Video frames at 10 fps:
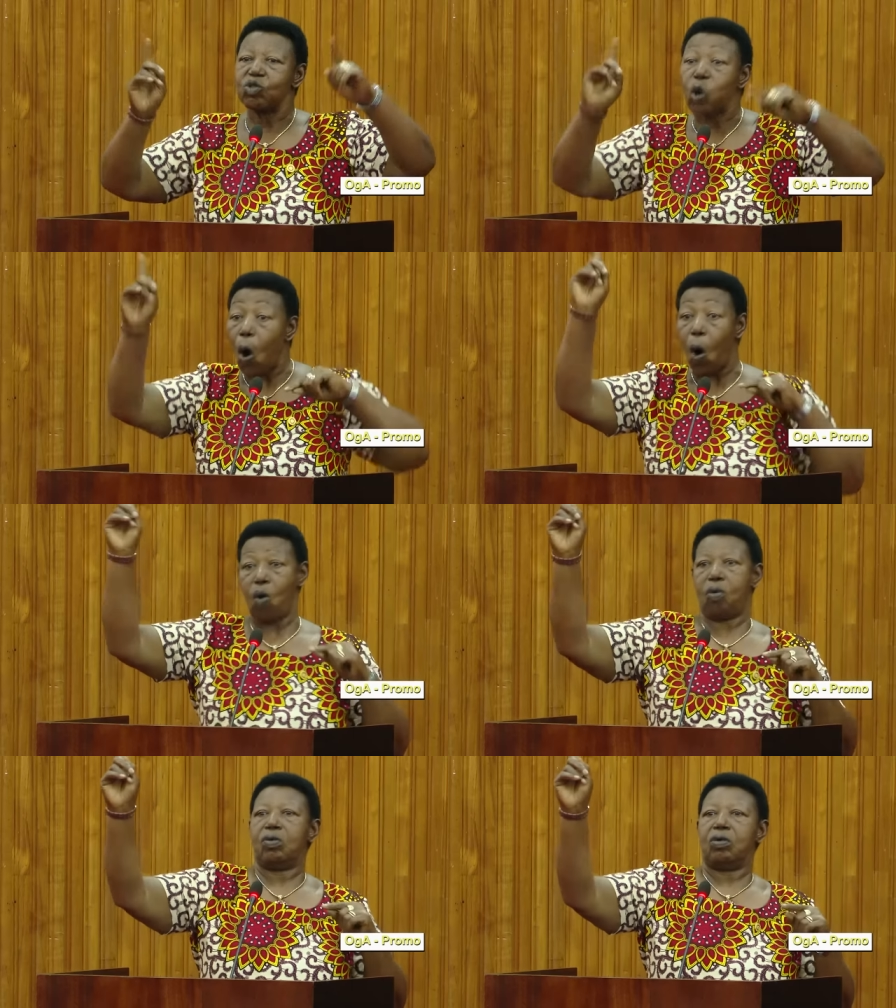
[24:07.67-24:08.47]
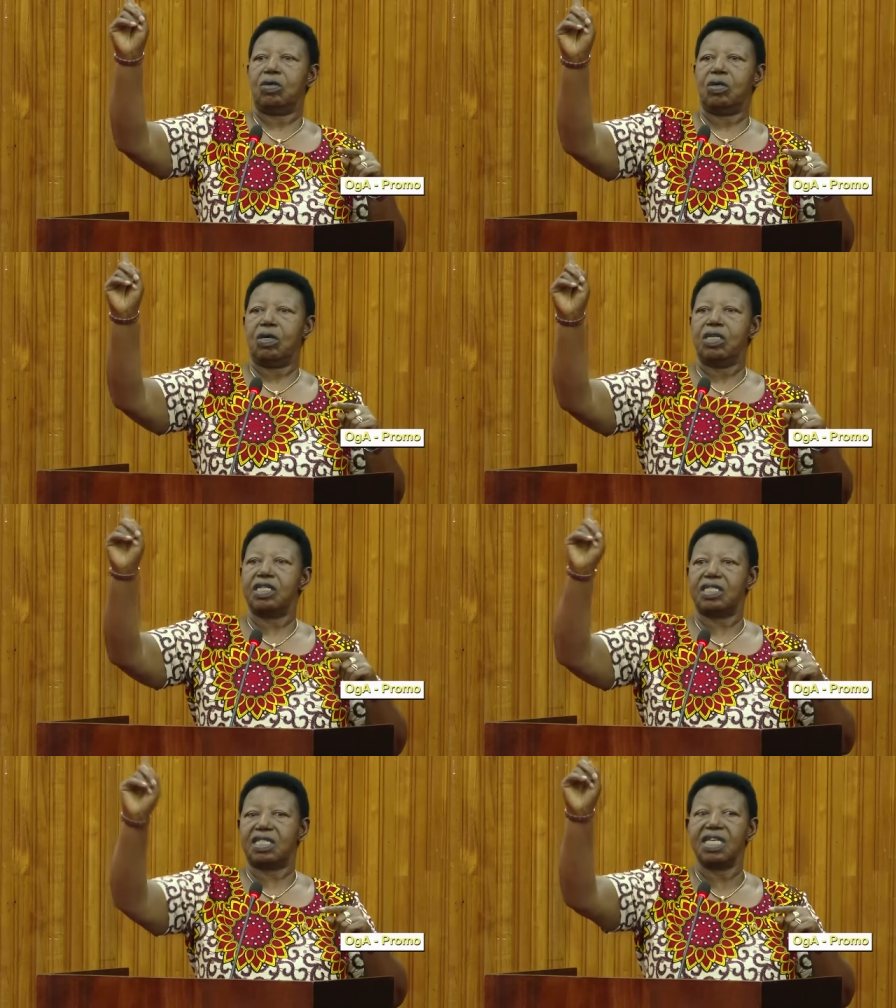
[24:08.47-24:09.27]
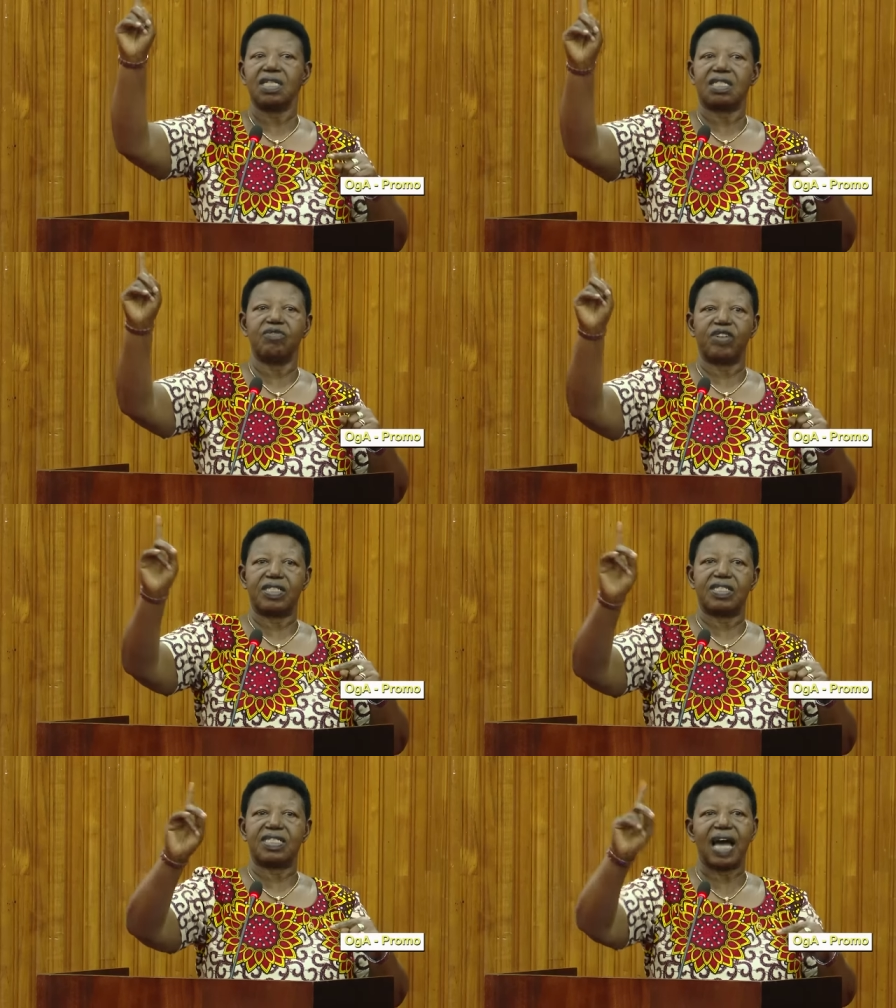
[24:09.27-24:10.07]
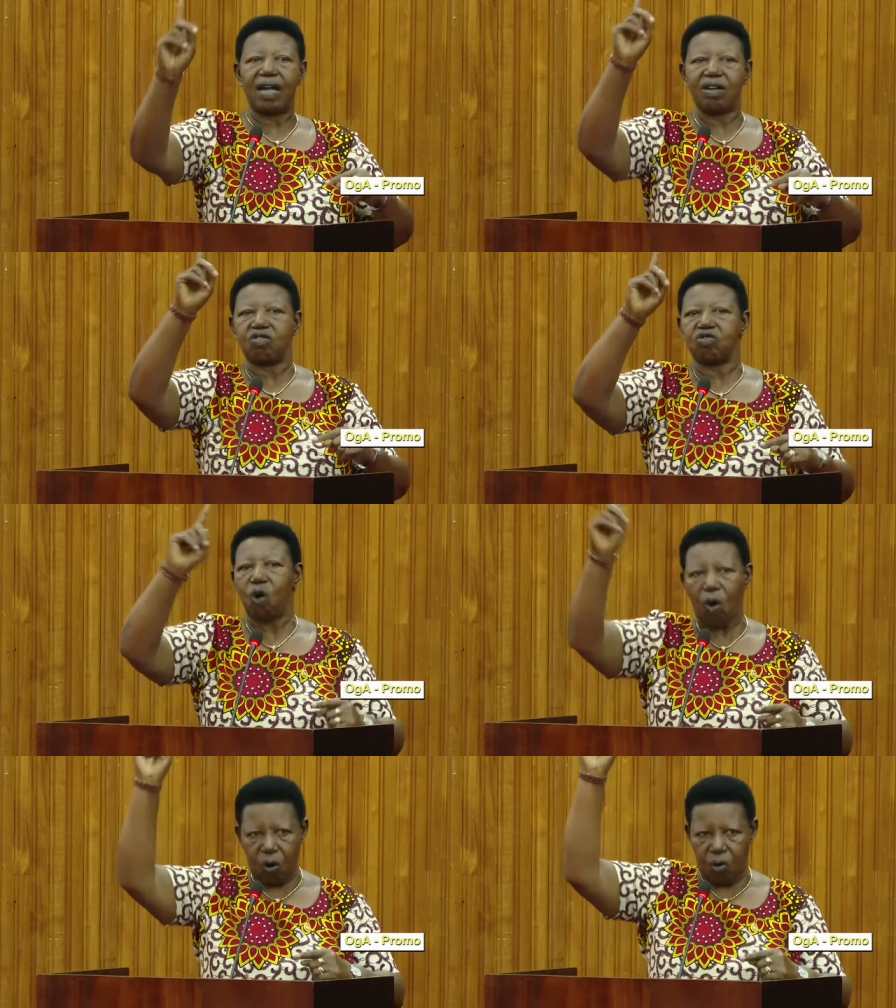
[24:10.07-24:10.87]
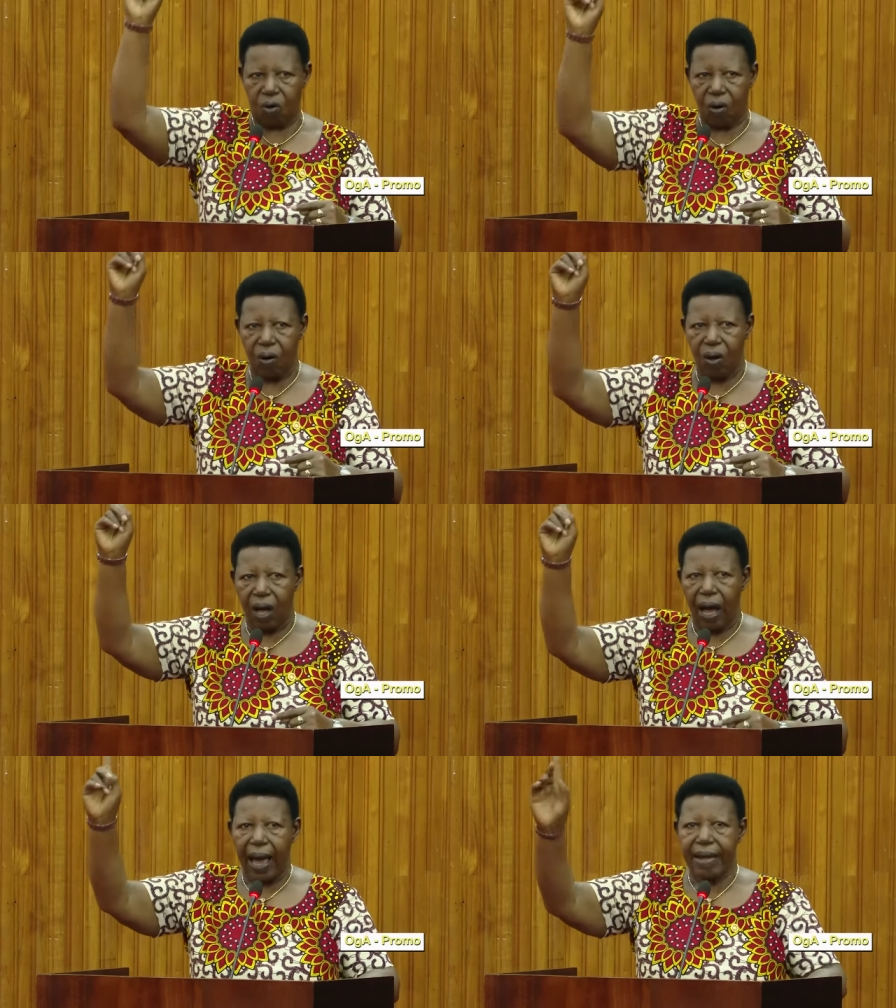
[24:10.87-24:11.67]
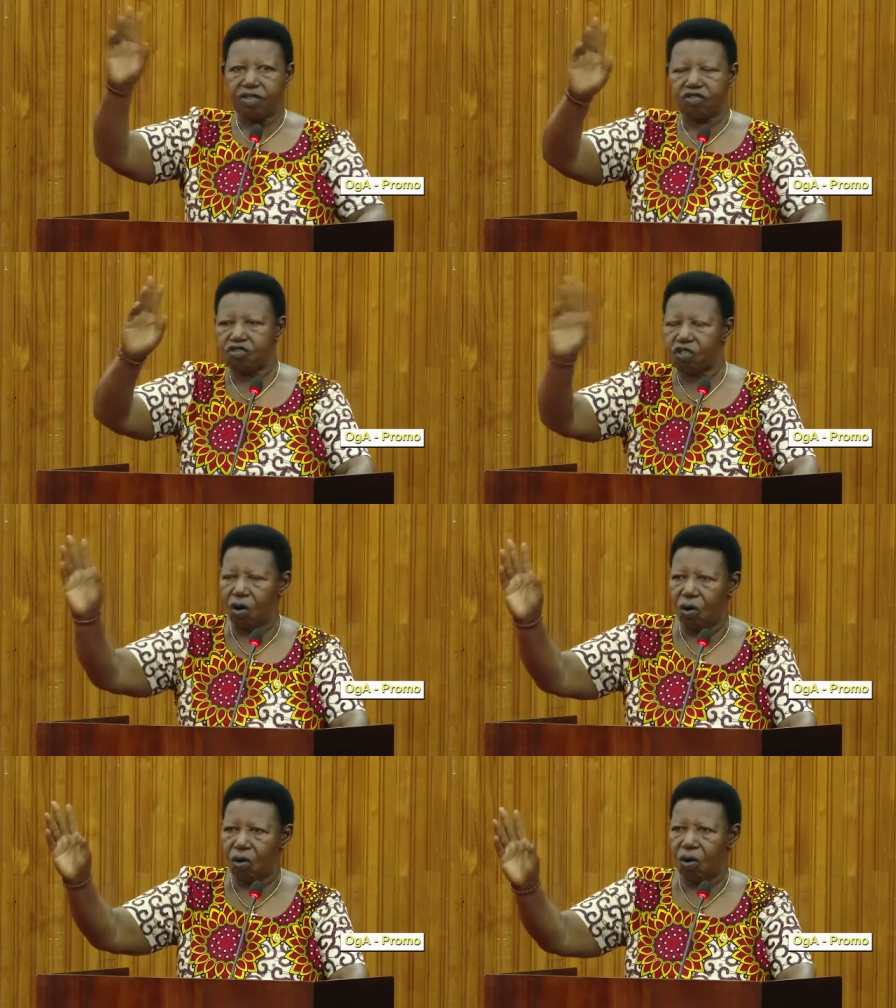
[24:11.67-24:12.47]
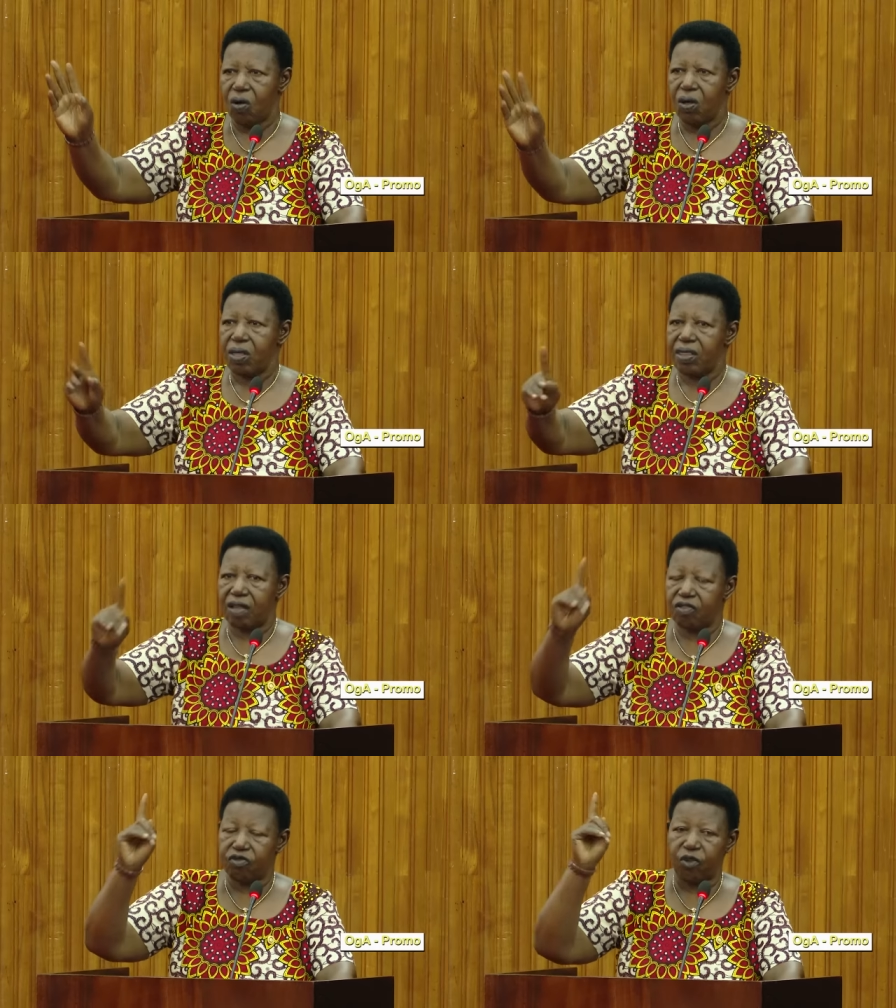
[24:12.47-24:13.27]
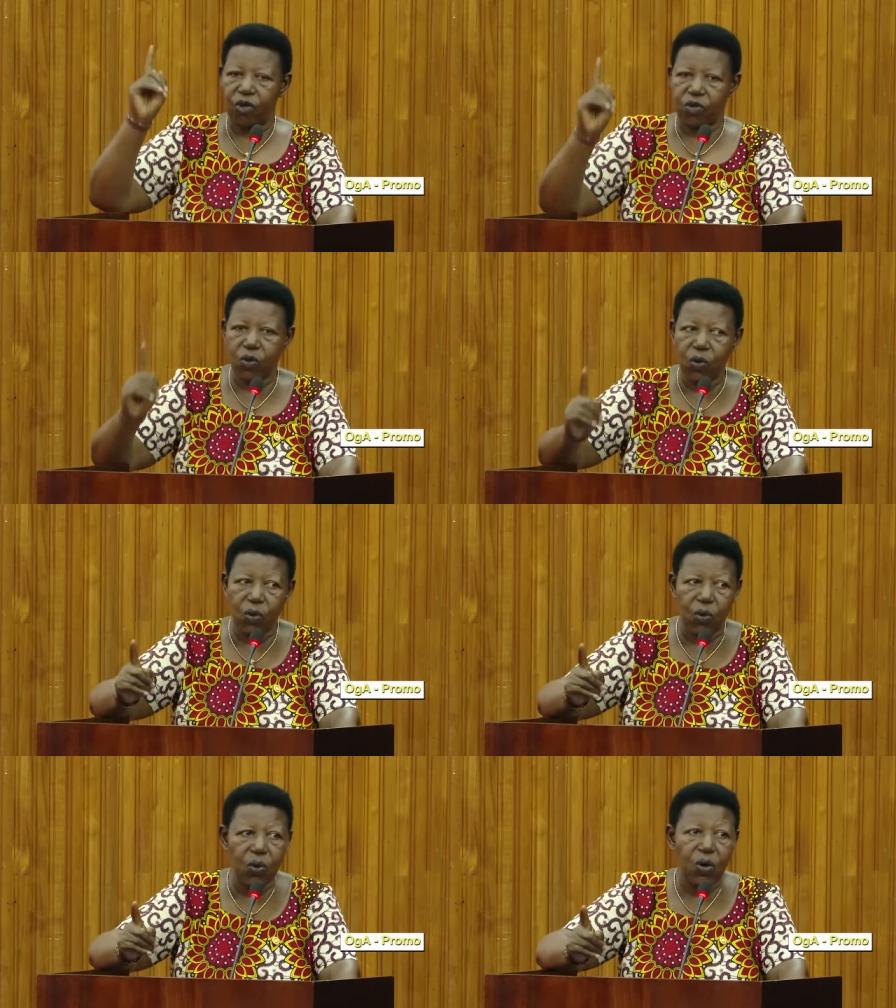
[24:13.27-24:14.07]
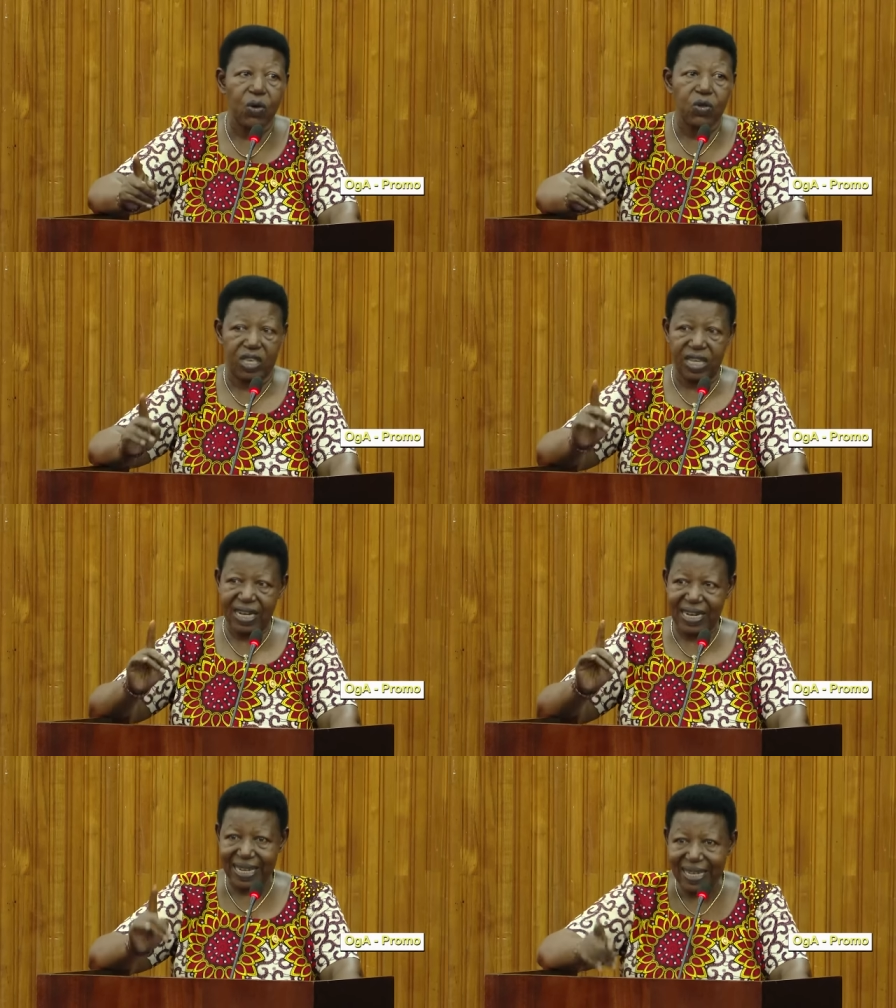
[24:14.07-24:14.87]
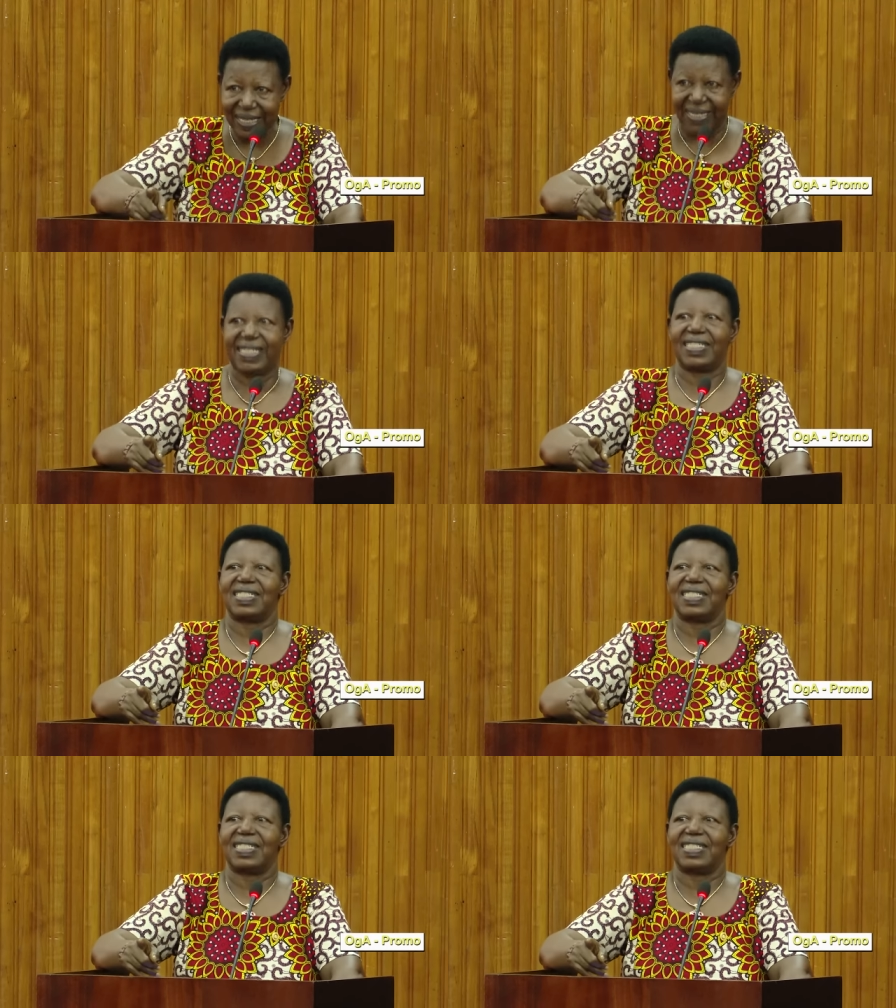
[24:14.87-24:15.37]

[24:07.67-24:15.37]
tall, distinctively stand tall and show that for you, indeed,